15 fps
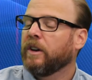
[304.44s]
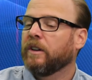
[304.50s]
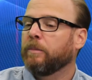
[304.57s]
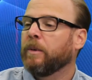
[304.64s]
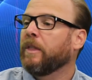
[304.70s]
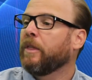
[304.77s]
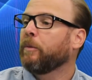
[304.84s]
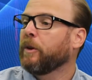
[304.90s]
need to
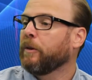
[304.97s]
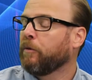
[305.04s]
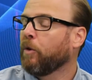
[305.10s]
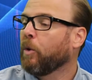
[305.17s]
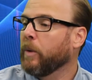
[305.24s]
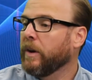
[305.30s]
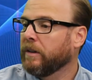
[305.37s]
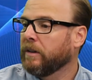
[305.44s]
spend three or four
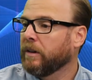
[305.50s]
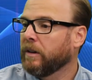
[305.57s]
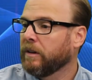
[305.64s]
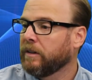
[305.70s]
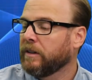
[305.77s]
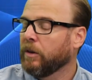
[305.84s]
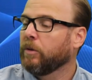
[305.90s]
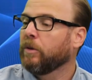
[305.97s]
weeks in a
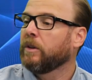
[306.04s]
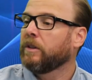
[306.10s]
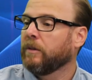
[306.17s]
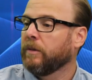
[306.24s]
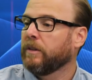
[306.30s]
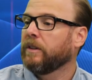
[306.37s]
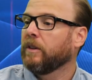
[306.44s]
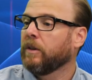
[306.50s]
skilled nursing
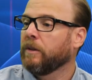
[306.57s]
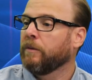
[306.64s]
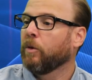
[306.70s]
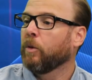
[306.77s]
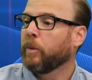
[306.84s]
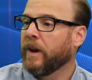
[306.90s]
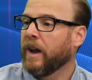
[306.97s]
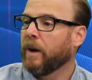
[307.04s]
facility for
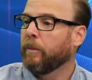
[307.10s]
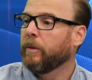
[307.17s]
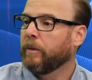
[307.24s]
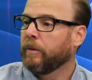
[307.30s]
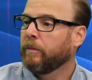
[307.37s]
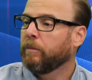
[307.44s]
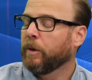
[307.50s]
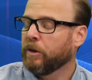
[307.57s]
rehab, uh.
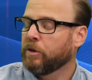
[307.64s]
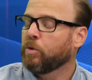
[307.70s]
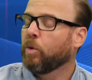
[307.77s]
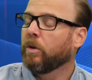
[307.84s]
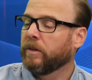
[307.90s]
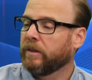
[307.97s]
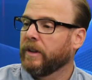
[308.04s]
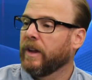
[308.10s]
but a
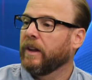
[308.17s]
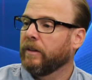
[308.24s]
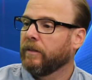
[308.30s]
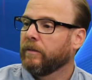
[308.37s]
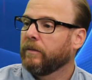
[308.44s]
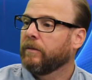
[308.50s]
shorter stay.